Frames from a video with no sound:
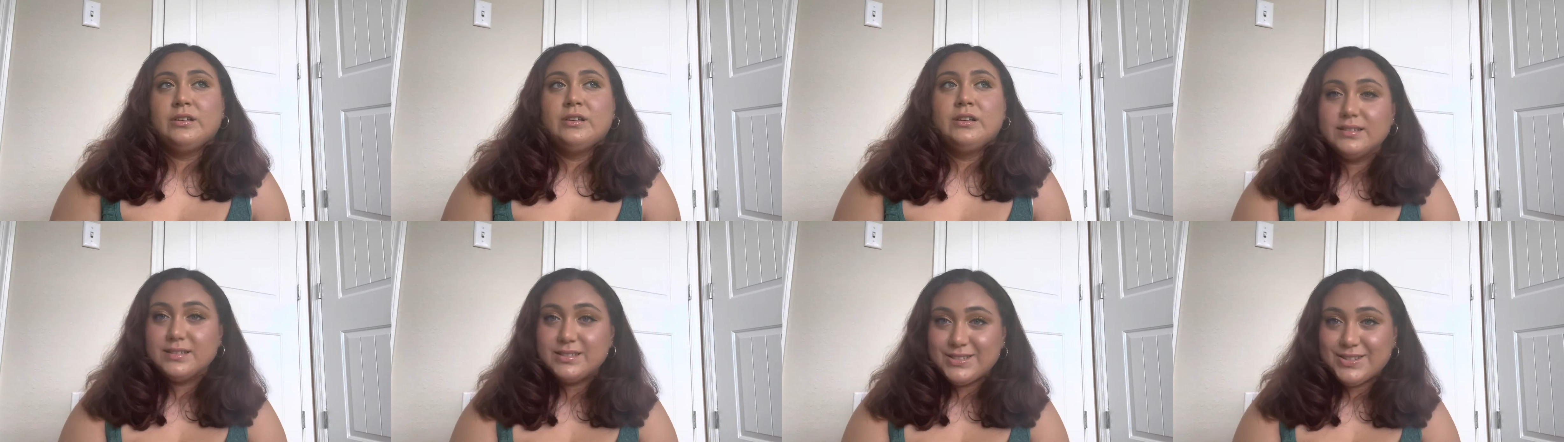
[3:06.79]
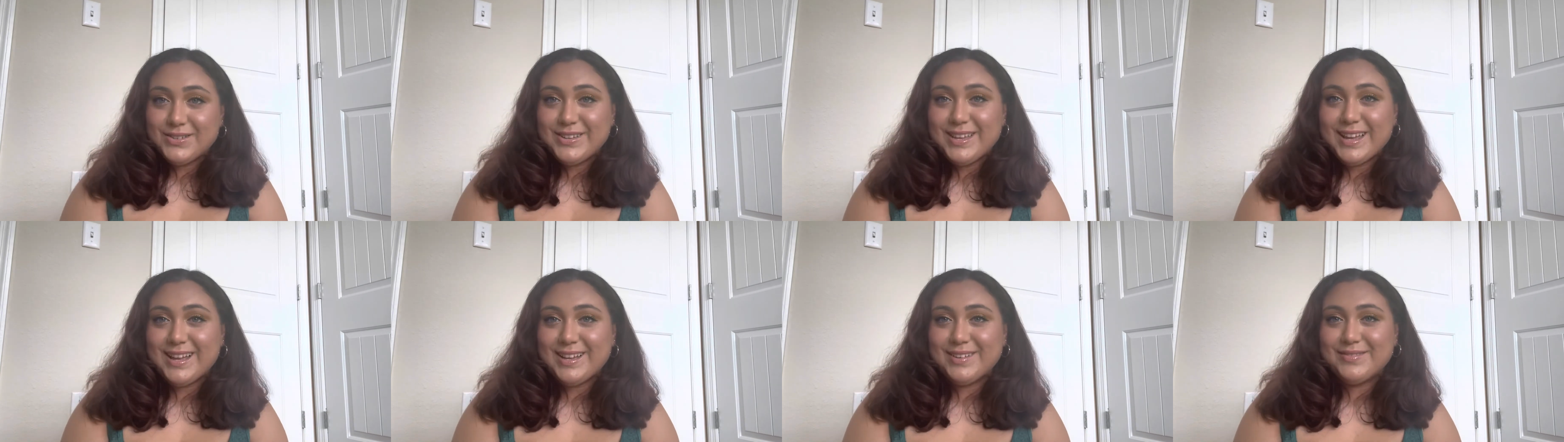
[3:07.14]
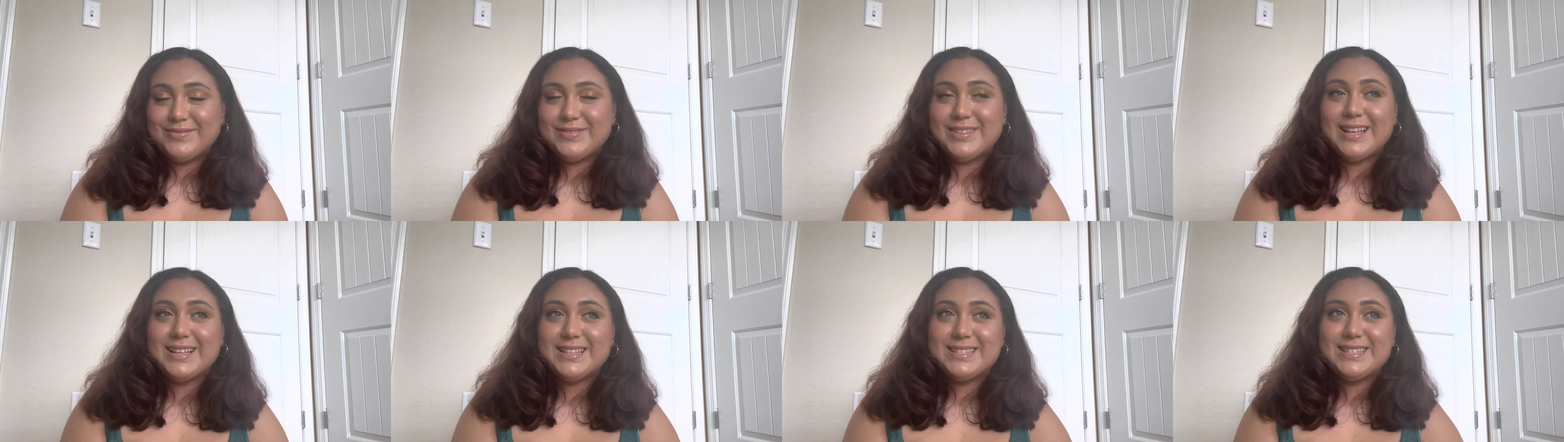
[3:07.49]
So yeah,
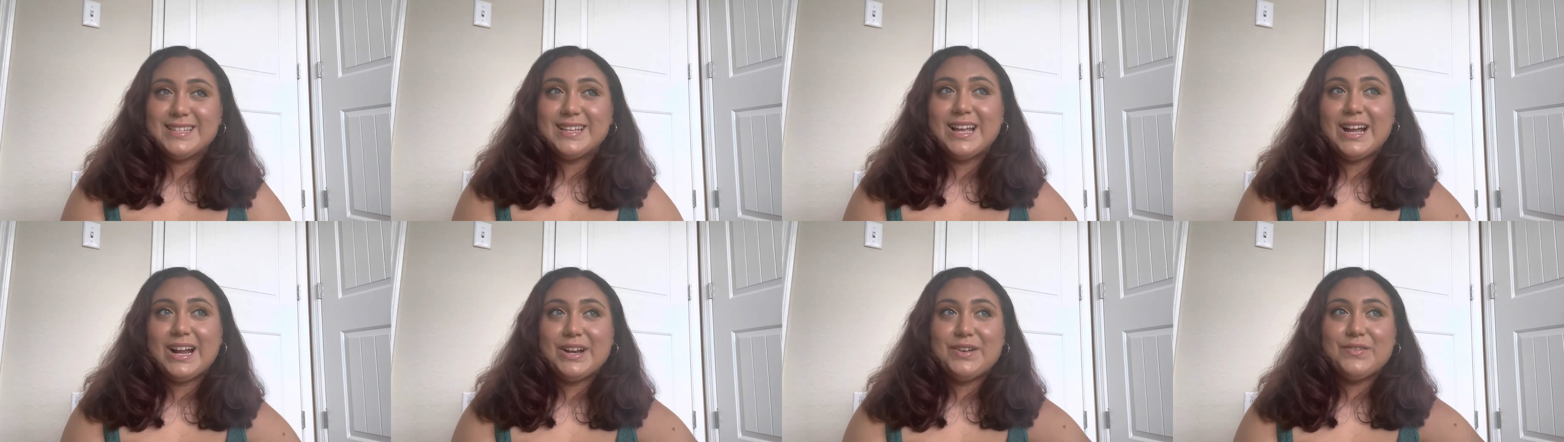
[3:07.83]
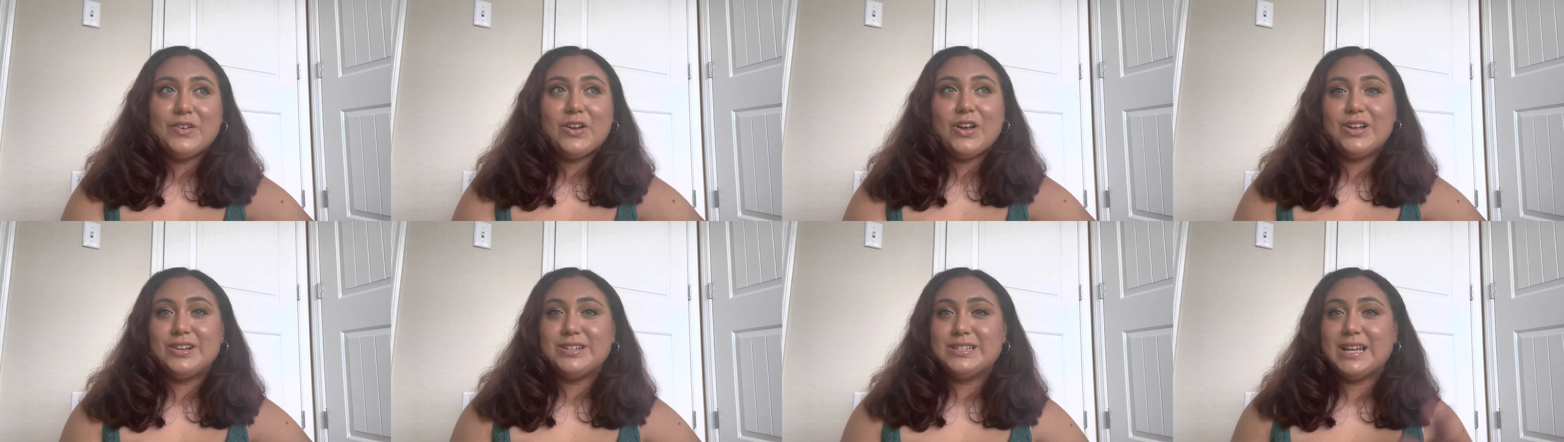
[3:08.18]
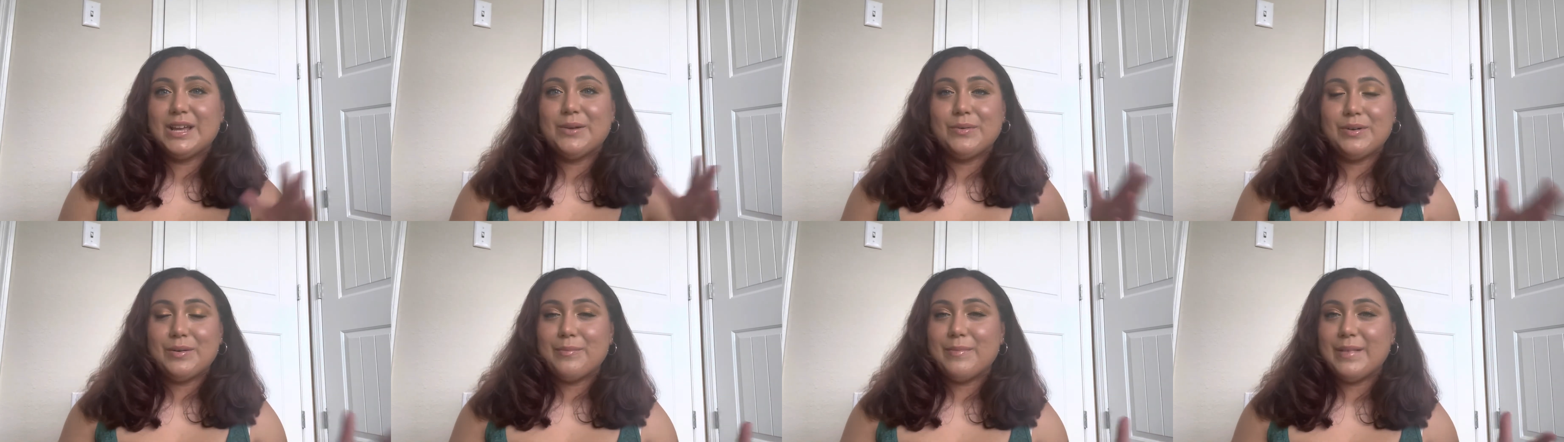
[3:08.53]
that's the kind of content I
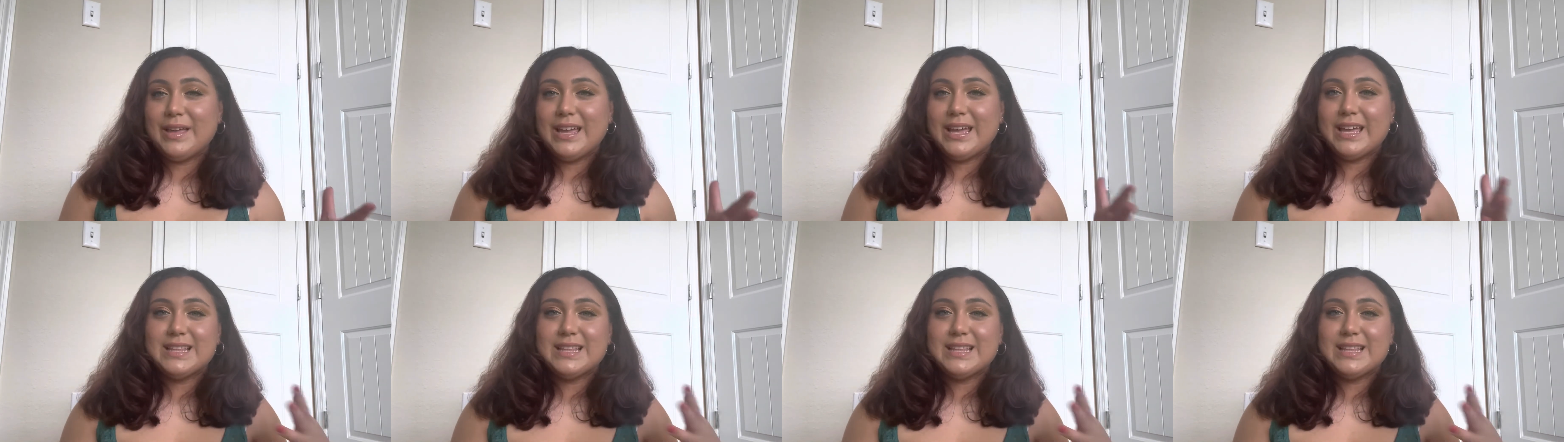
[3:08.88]
want to make.